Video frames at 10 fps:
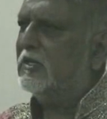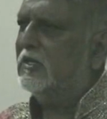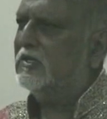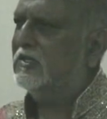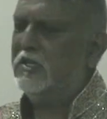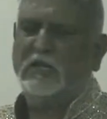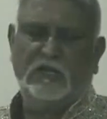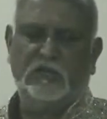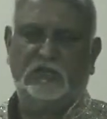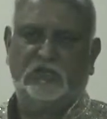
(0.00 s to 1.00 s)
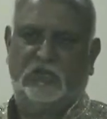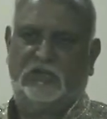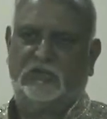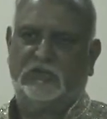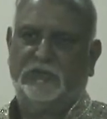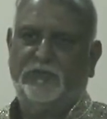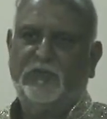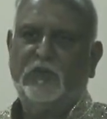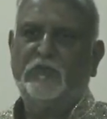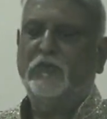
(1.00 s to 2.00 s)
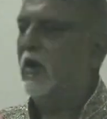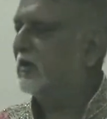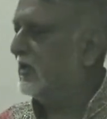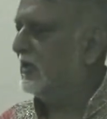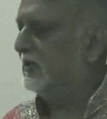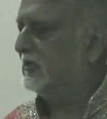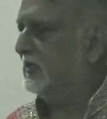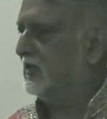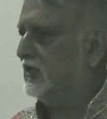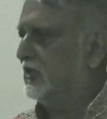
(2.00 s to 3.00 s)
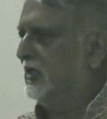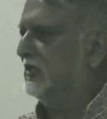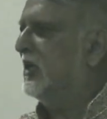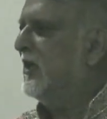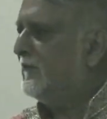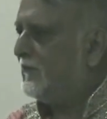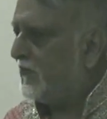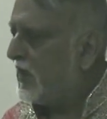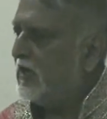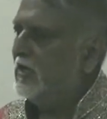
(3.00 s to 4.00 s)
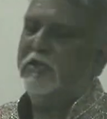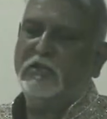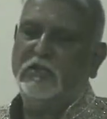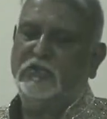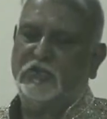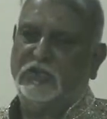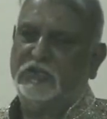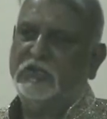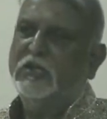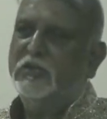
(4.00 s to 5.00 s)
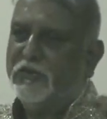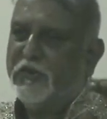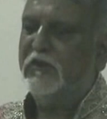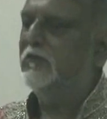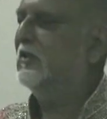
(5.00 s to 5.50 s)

at the sin in the church, rottenness in the church, failure in the church. 3